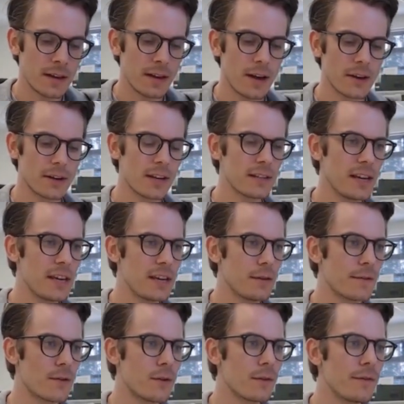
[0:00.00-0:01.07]
Now, I'm going to take
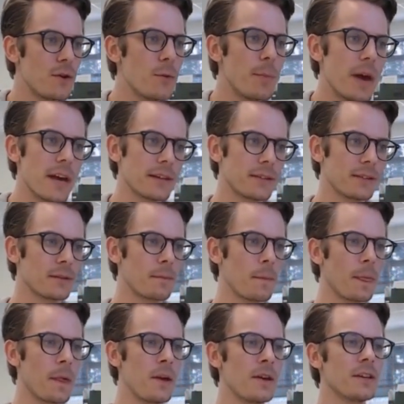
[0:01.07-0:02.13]
you through a few bits.
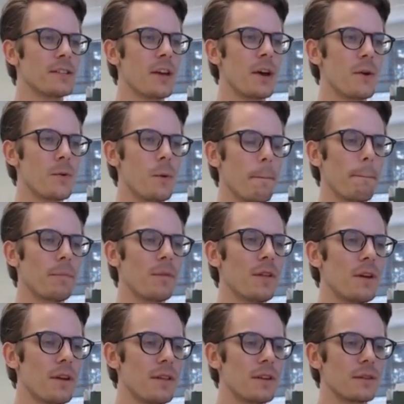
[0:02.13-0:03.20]
So
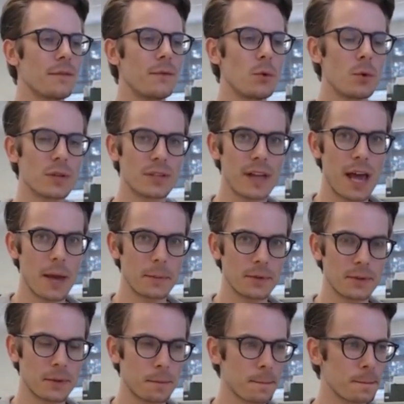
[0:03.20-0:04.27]
there's 4
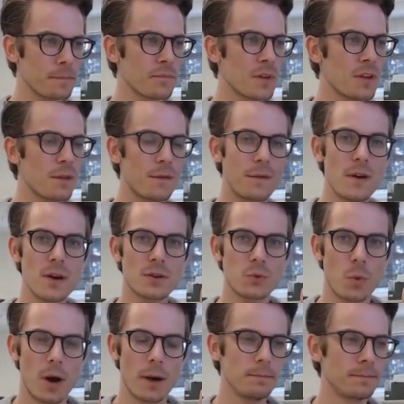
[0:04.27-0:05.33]
steps. The
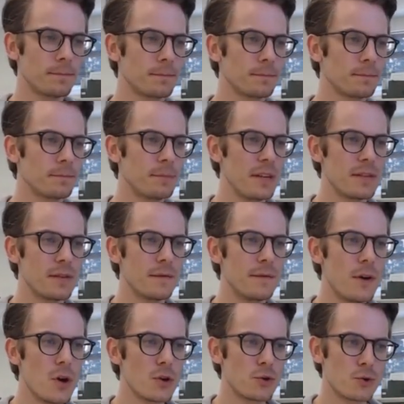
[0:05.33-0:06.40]
first one is the
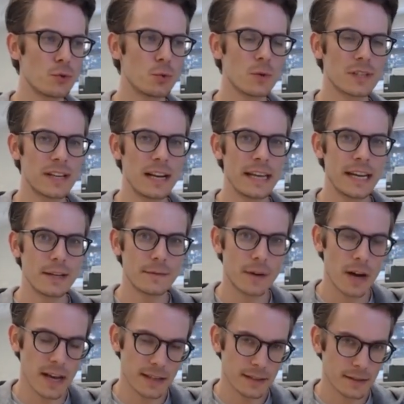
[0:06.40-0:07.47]
virtual selling
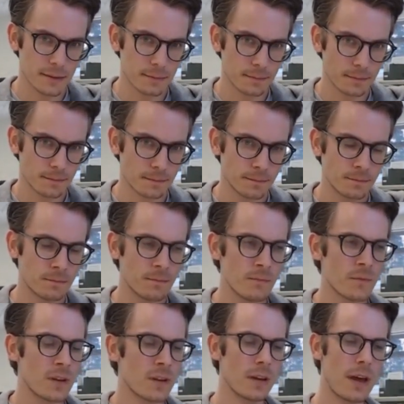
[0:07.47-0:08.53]
advice.
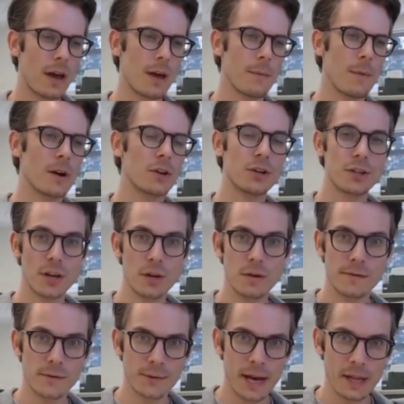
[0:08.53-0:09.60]
I'm going to show
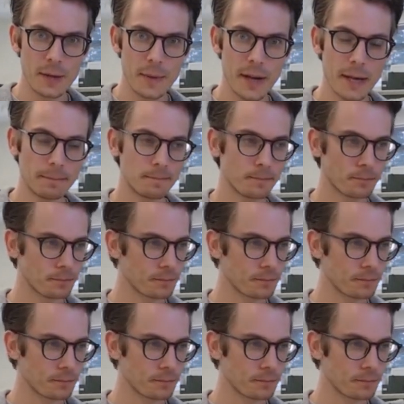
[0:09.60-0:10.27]
you through that in a minute.